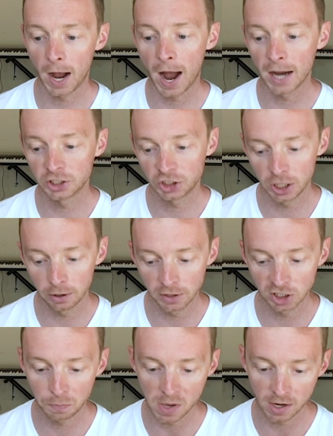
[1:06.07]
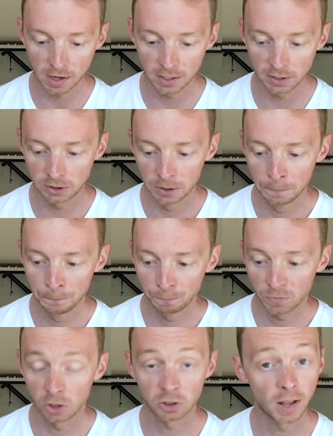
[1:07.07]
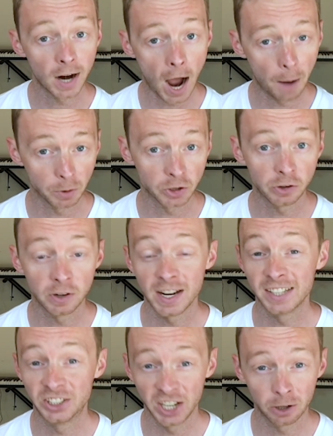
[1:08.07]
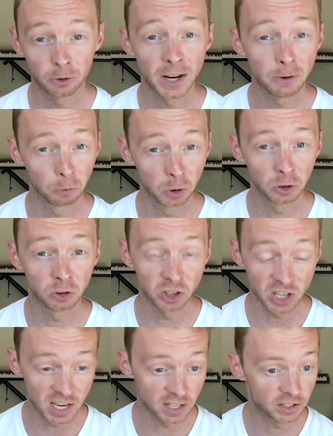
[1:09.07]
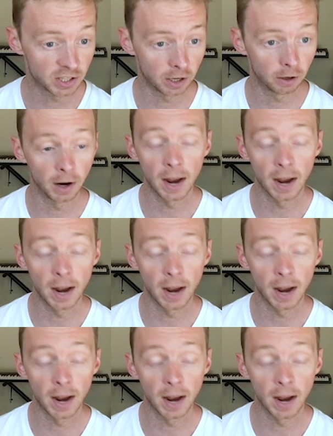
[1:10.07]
I share this because there's a lot of opportunity to generate real leads here,